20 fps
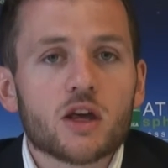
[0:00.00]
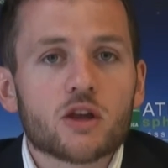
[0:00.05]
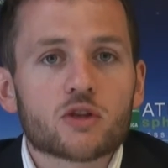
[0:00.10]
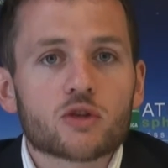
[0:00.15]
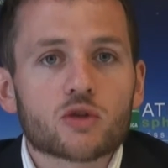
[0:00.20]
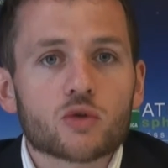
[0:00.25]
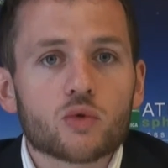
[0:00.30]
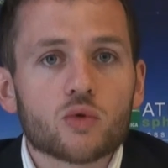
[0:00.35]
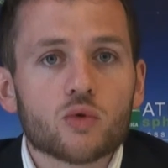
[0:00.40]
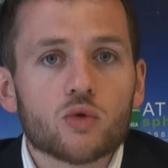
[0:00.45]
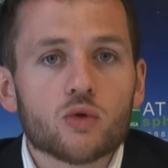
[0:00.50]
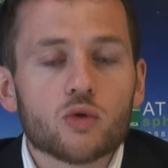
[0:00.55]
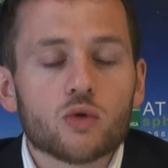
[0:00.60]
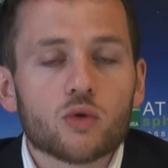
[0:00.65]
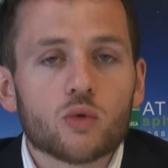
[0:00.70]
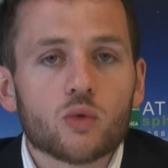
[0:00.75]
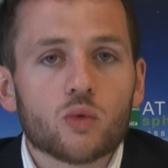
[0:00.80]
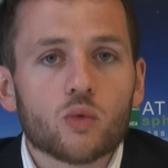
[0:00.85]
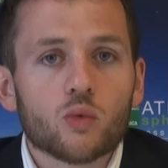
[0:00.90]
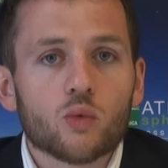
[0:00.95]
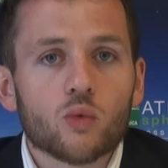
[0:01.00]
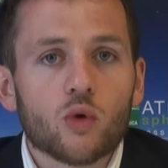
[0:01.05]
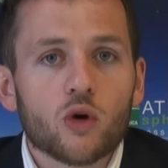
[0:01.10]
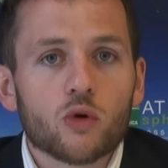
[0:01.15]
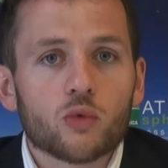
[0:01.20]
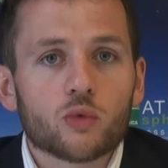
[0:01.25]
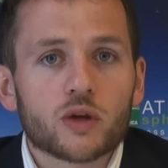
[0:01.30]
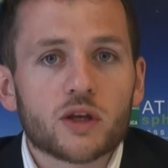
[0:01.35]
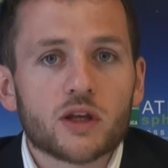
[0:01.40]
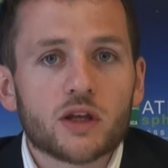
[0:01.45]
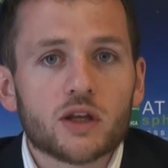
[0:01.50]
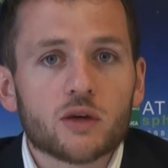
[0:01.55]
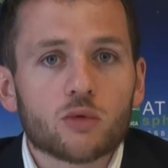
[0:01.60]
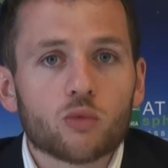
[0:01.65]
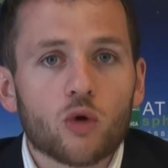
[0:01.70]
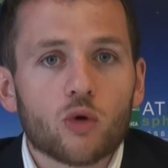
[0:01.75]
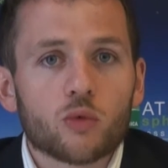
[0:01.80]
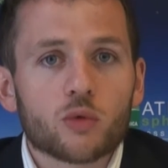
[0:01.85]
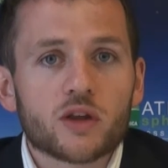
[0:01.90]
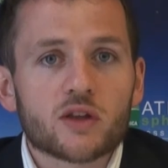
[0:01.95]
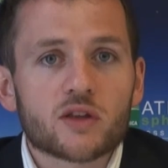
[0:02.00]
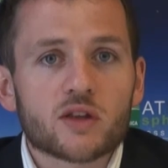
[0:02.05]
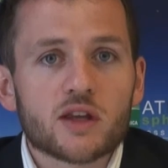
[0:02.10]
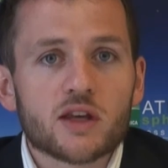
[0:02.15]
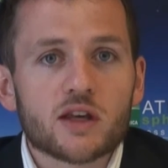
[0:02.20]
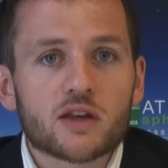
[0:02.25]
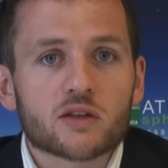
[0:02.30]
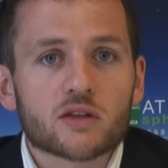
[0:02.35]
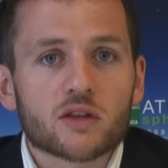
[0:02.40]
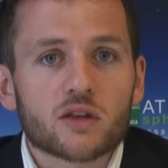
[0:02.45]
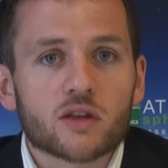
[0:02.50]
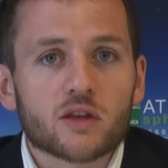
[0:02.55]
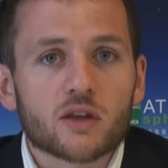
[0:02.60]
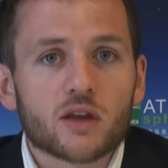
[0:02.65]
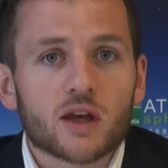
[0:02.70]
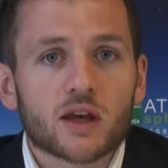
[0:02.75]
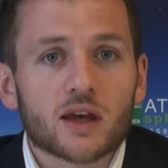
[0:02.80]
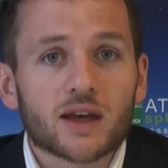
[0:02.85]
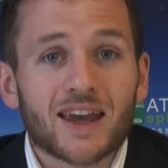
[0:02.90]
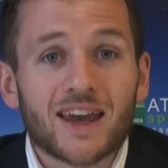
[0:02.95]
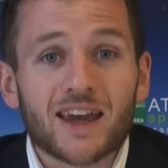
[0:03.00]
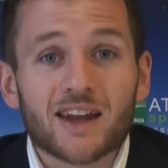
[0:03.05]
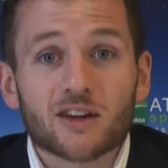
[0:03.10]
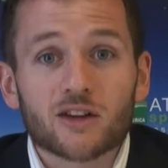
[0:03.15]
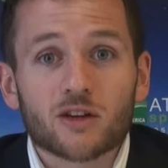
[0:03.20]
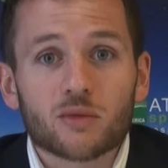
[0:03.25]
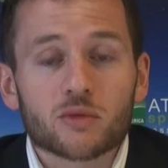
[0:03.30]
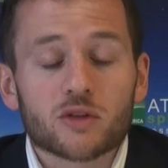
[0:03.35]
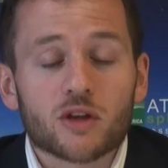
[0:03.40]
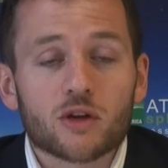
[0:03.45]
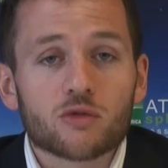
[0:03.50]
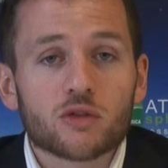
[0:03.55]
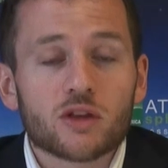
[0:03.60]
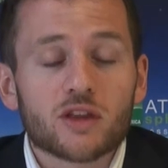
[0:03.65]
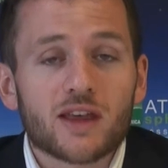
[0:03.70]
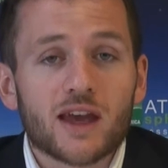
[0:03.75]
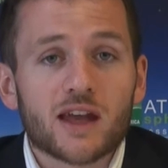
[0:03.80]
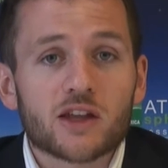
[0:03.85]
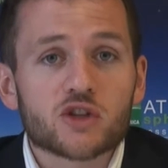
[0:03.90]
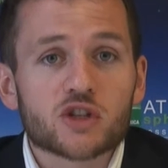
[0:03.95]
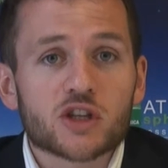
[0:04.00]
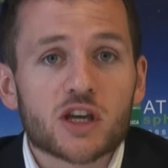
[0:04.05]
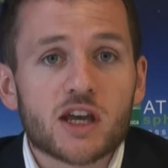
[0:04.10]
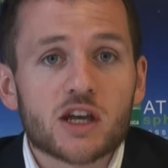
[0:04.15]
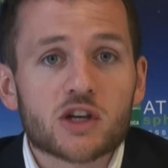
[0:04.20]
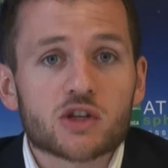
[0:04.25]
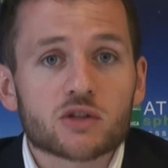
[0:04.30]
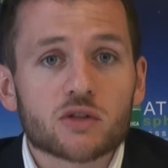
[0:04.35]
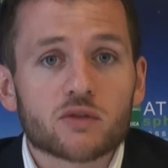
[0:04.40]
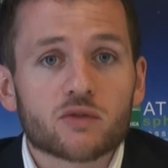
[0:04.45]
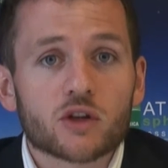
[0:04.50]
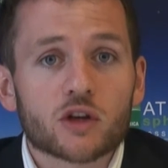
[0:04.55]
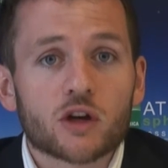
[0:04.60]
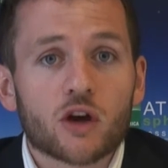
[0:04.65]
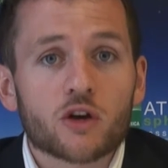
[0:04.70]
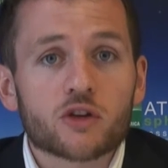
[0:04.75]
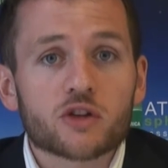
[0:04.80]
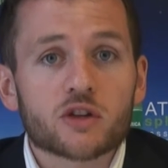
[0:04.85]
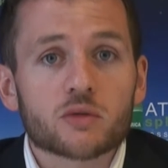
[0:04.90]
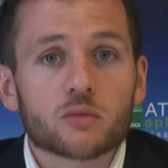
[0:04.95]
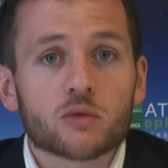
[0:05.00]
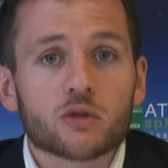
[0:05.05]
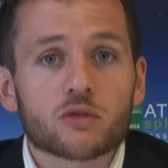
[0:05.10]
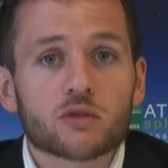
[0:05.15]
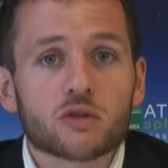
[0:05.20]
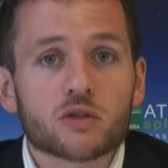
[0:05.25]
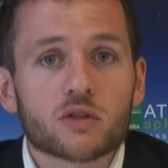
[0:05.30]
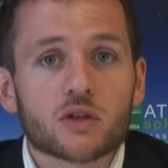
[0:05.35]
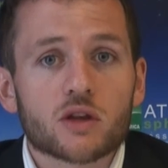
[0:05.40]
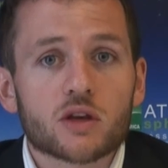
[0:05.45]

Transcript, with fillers: So what we what we see is that again it comes down to the education of the customers.